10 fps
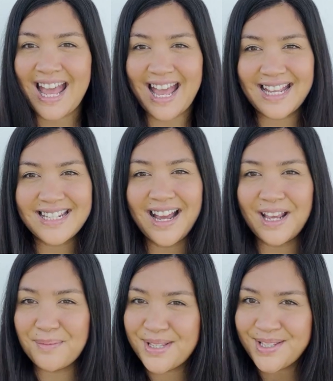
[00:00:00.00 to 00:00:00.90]
and I
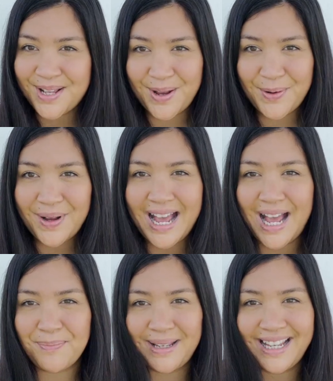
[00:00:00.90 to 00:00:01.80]
am so
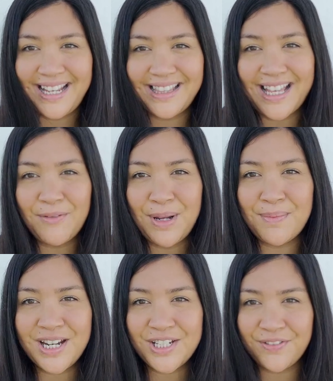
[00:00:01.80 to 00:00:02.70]
happy that we
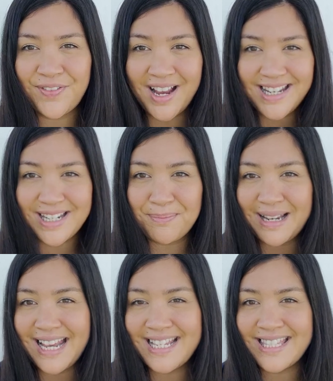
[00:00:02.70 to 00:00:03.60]
managed to find a place